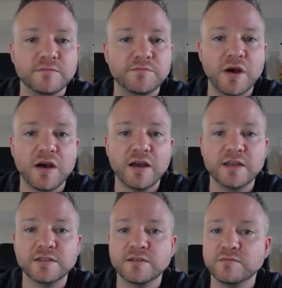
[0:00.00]

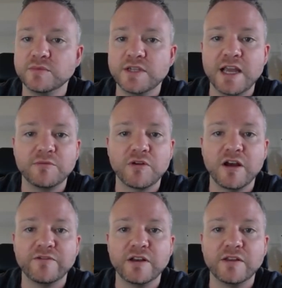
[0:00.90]
buys, take
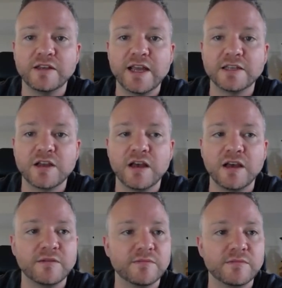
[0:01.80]
profit at the day's
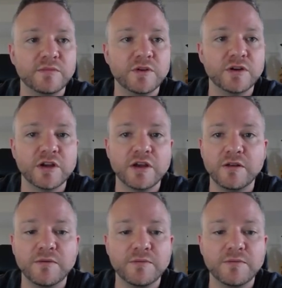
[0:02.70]
high. You're good.